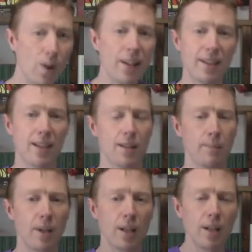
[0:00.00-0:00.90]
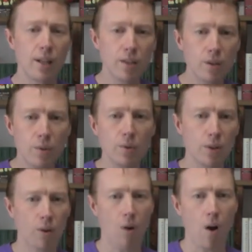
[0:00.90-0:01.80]
with Him to
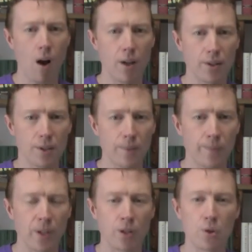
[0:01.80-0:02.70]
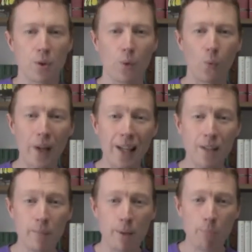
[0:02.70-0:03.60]
the cross so that we
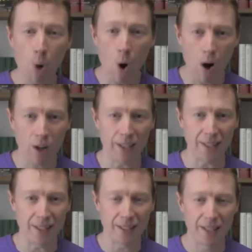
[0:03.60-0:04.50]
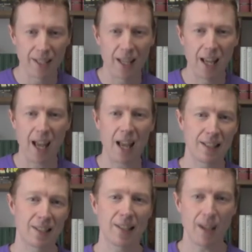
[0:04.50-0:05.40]
could be pardoned
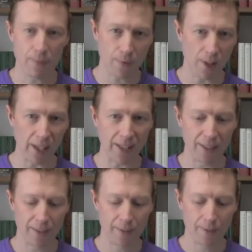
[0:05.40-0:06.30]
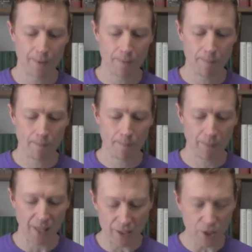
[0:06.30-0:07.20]
and set free.
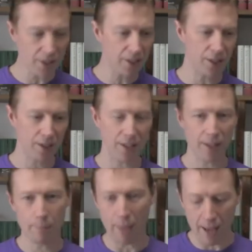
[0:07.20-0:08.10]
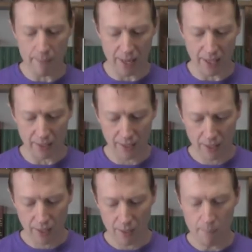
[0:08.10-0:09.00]
And just as Batman
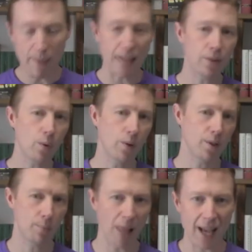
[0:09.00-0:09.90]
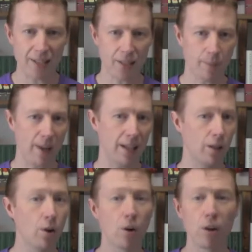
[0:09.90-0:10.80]
mentors Plastic Man,
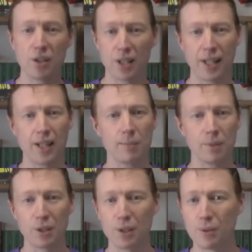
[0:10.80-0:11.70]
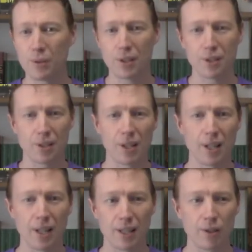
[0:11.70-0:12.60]
encouraging him to use his,
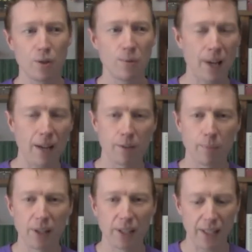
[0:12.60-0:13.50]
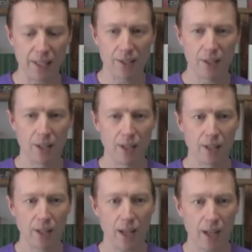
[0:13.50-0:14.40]
his newfound abilities
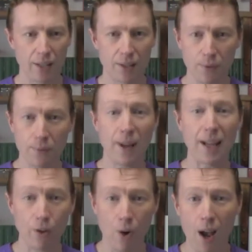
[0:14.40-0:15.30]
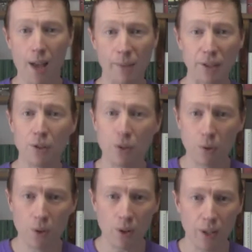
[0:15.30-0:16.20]
uh, to fight crime and to do
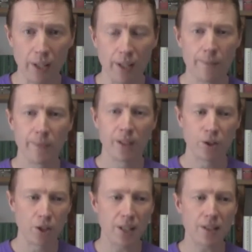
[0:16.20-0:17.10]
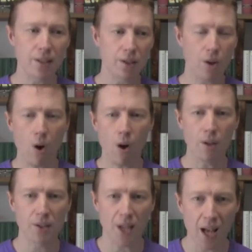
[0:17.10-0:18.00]
good, Jesus
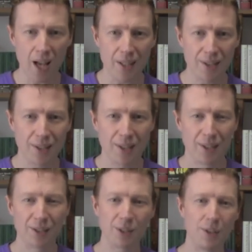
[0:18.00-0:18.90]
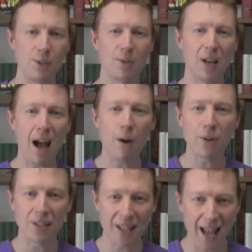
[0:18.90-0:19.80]
calls us to use
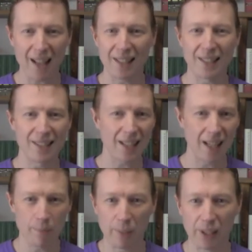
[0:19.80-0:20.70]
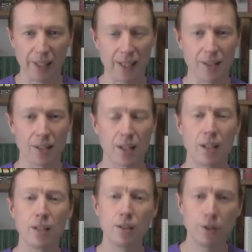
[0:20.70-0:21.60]
our talents and abilities
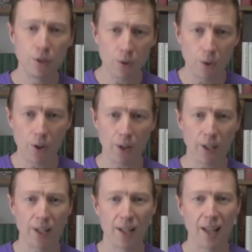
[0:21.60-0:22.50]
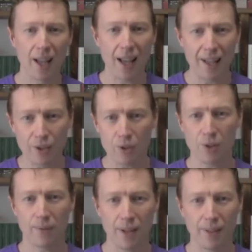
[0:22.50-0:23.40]
to do good and
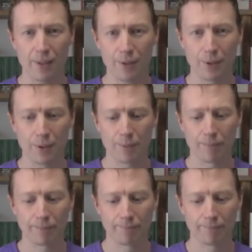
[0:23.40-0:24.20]
serve others.